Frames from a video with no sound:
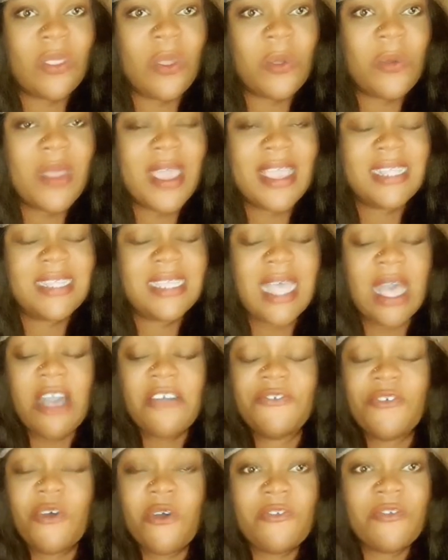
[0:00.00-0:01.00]
Right?
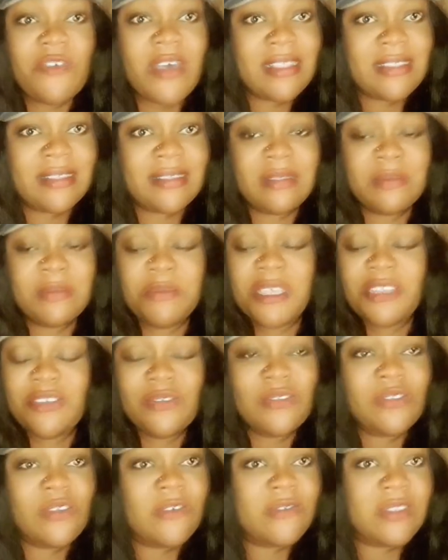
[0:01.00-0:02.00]
Our forefathers
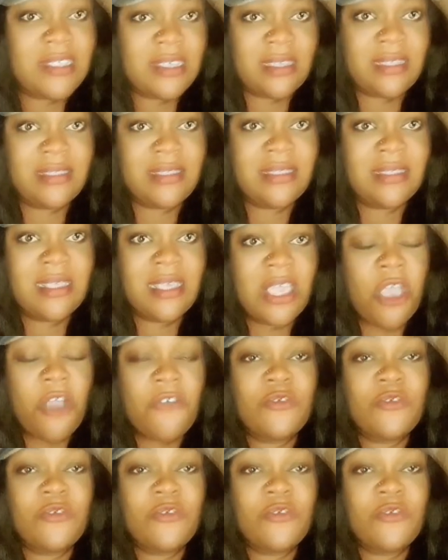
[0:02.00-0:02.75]
made use of this